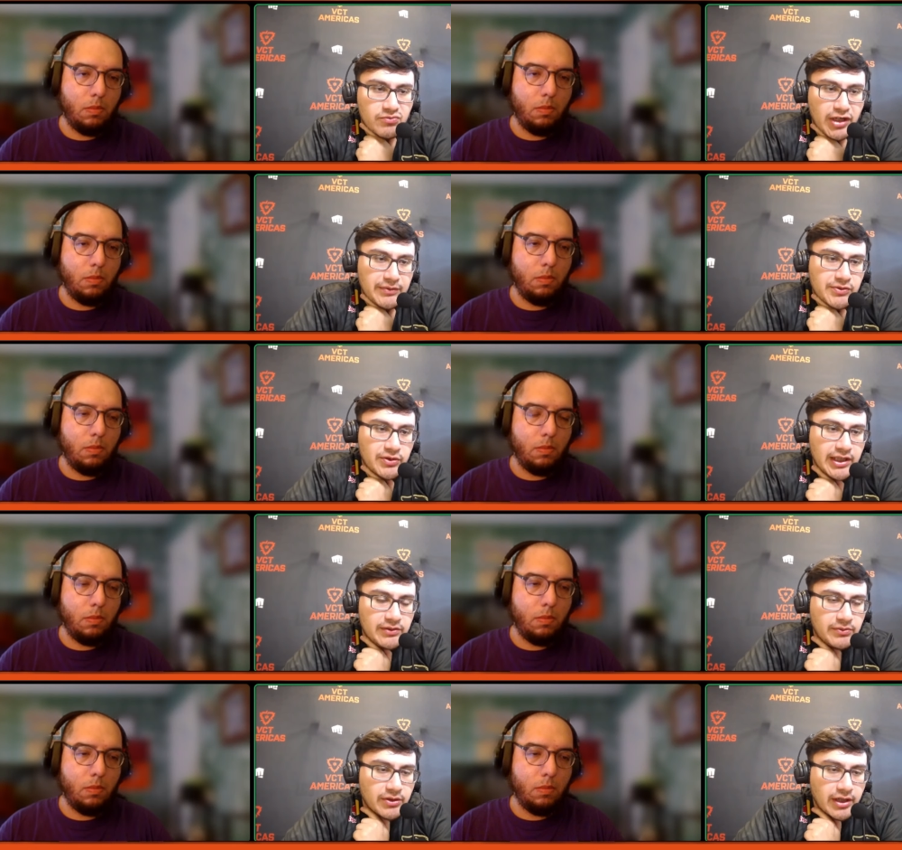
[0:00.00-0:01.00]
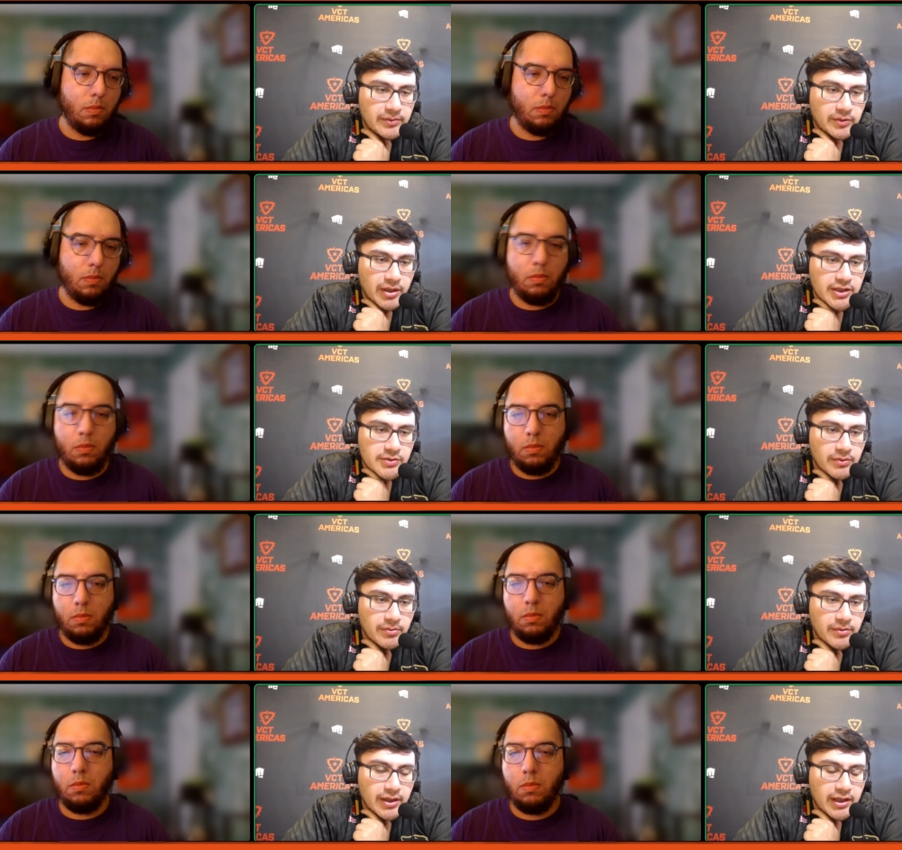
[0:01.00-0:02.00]
Speaker 1: We have 2 days. We don't have too much
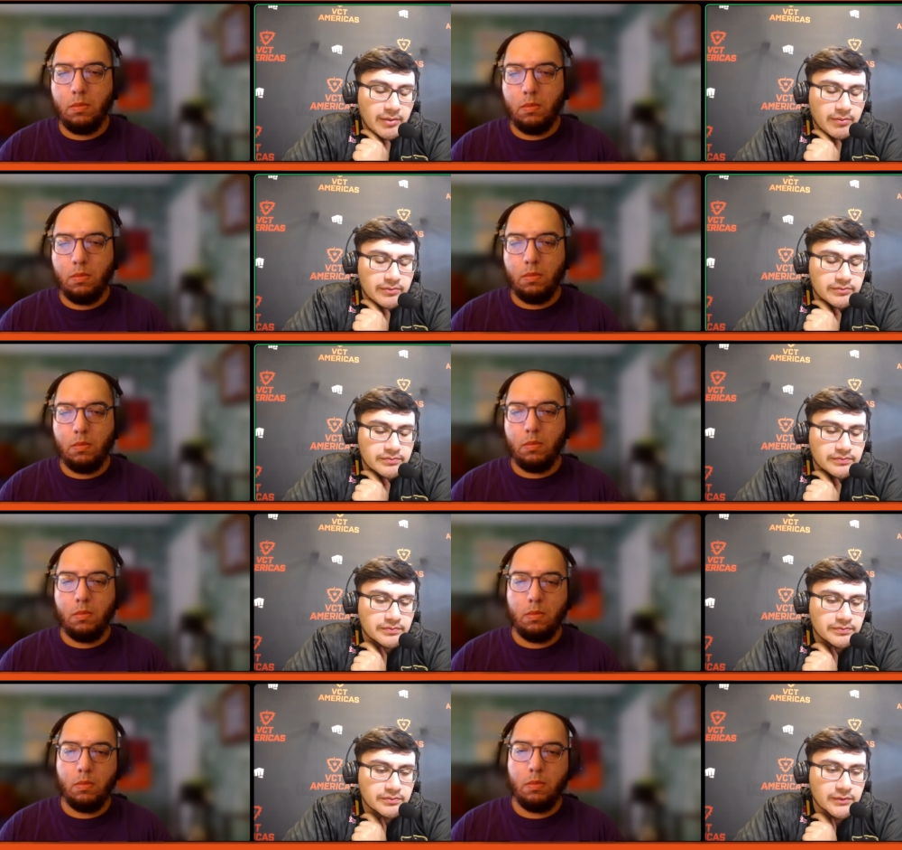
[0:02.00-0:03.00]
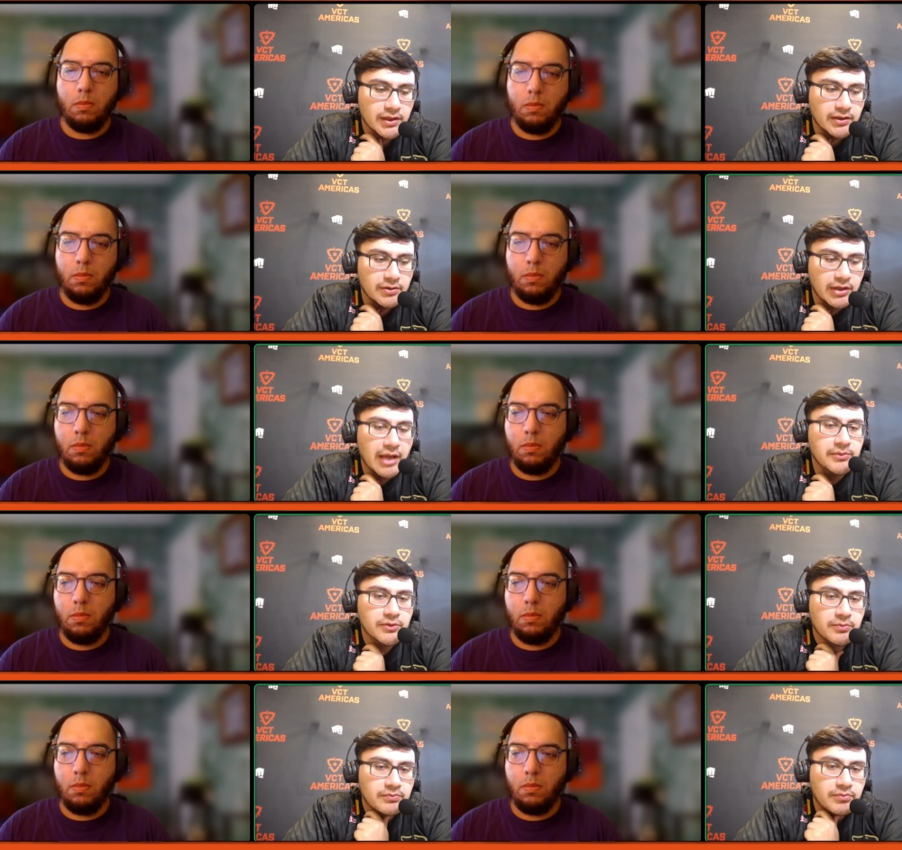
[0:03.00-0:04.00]
time
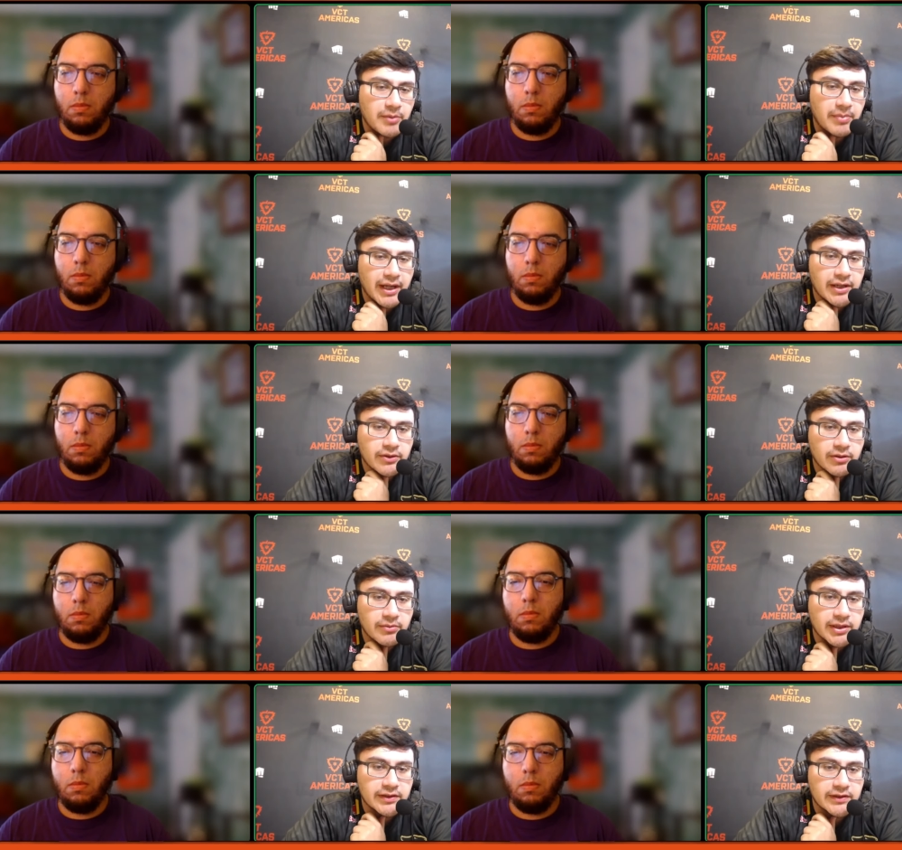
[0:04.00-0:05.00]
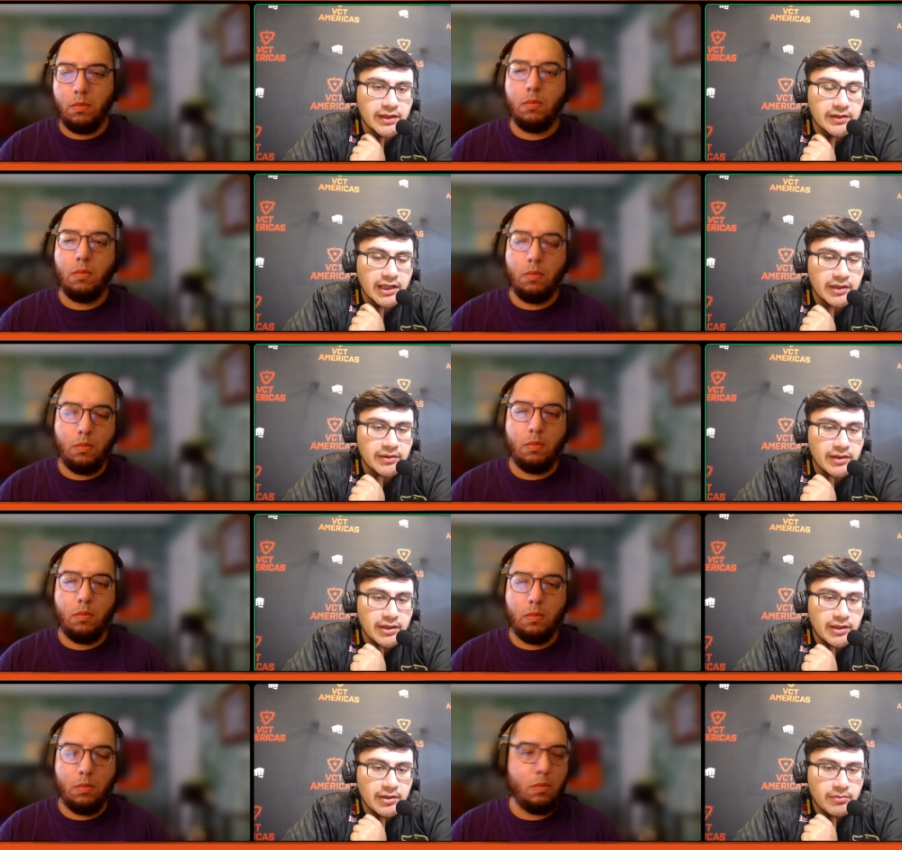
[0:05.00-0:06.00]
to prepare, you know. But at the same time,
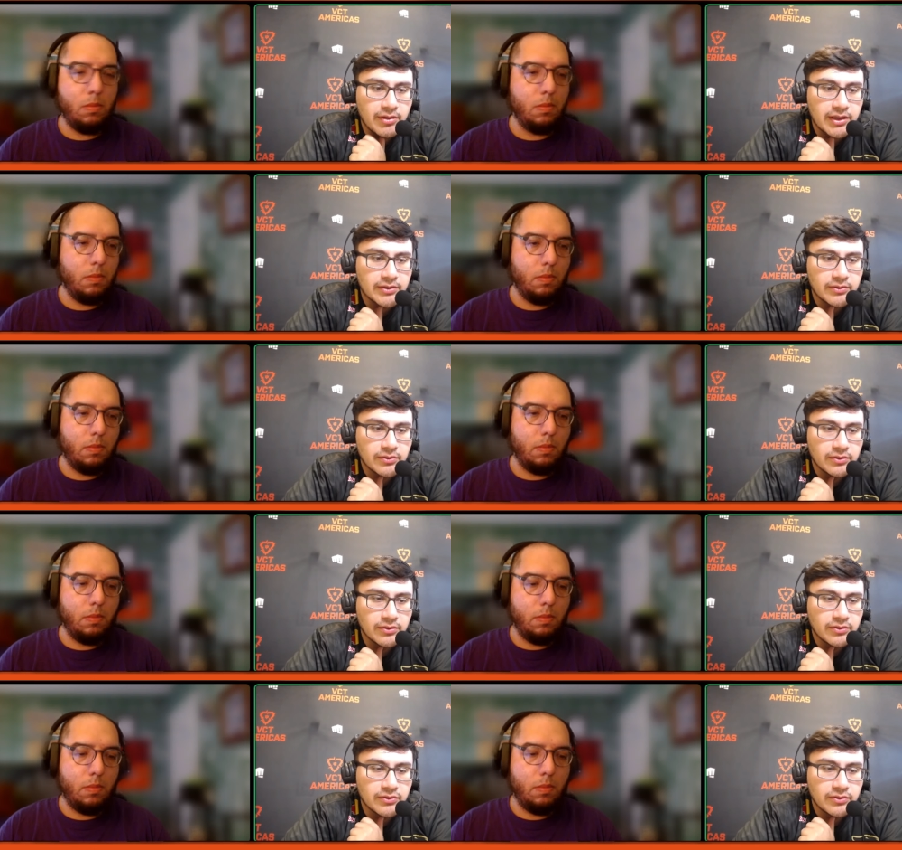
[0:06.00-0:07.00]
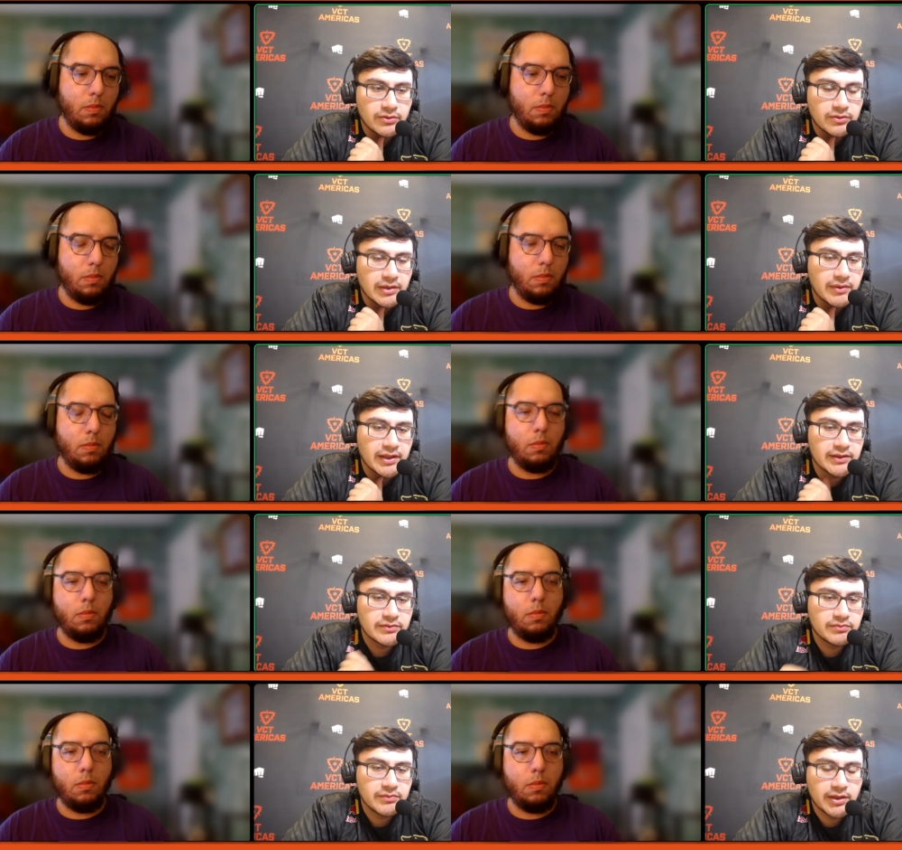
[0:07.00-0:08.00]
we need to do the
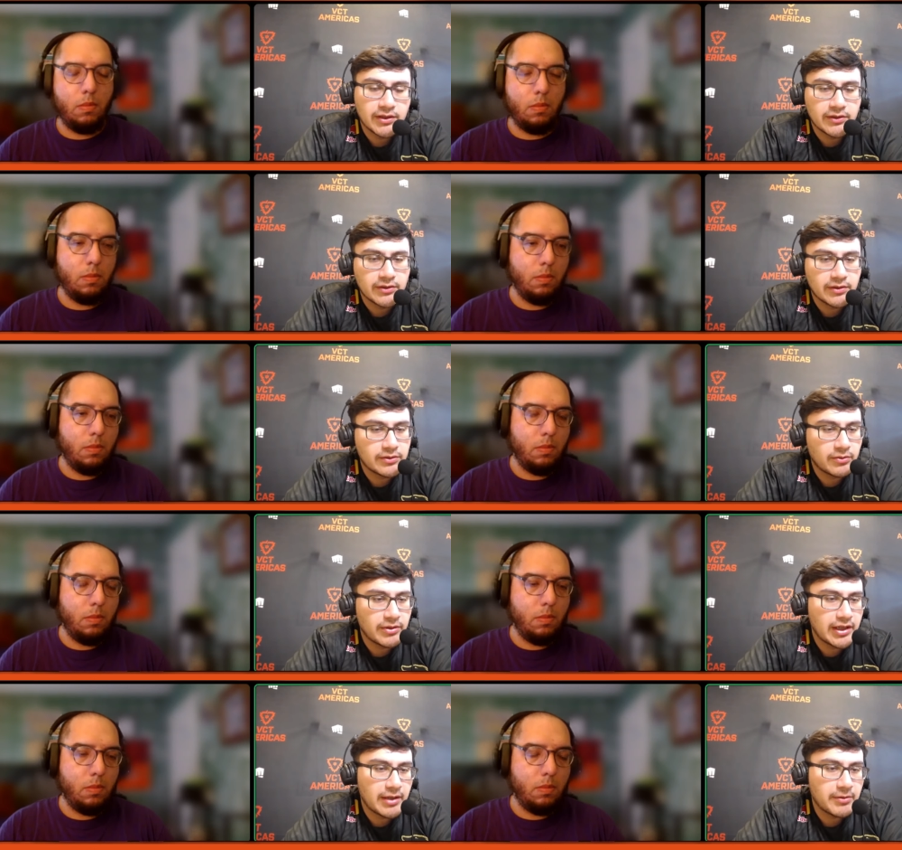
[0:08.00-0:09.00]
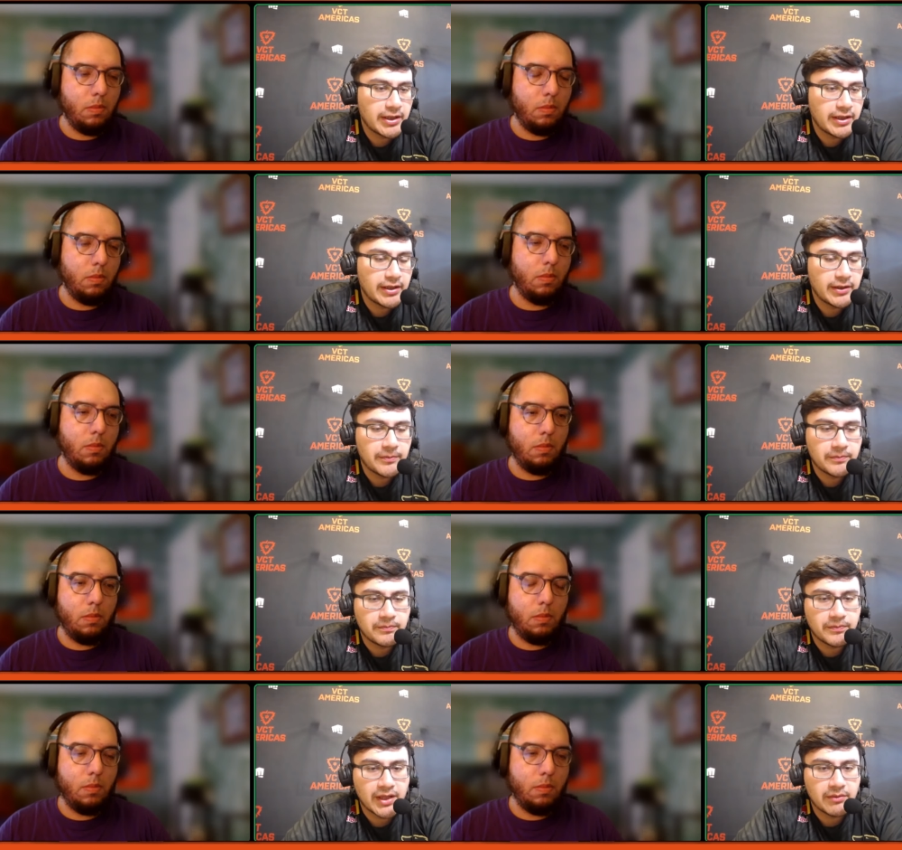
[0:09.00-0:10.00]
best to win every
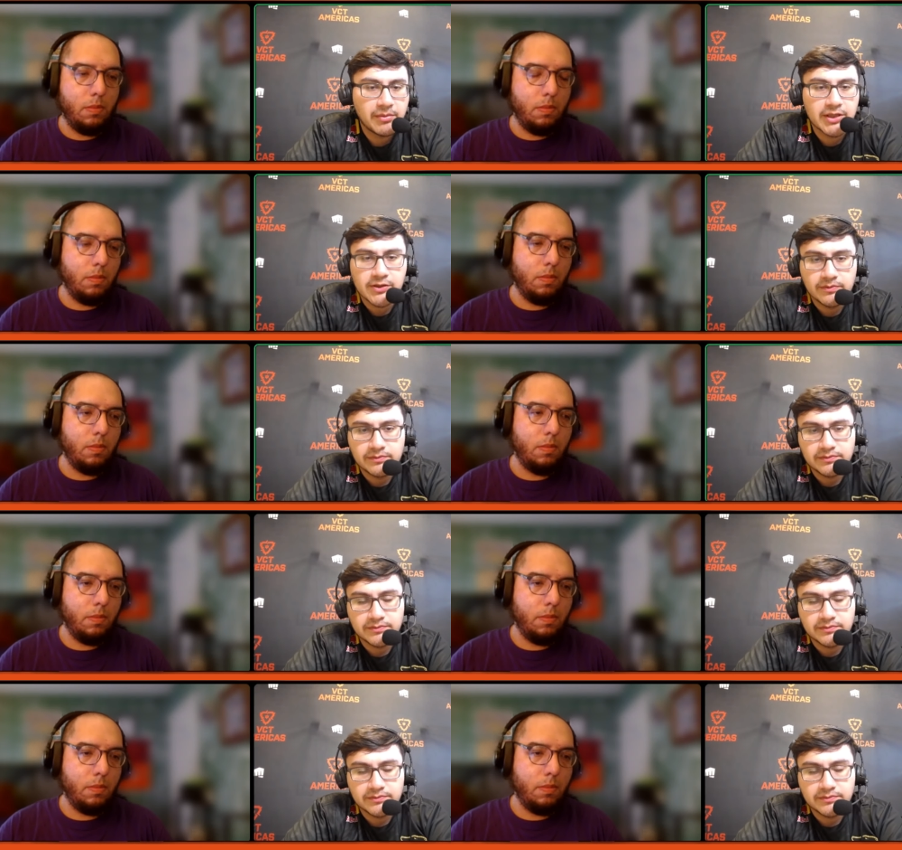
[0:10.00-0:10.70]
match.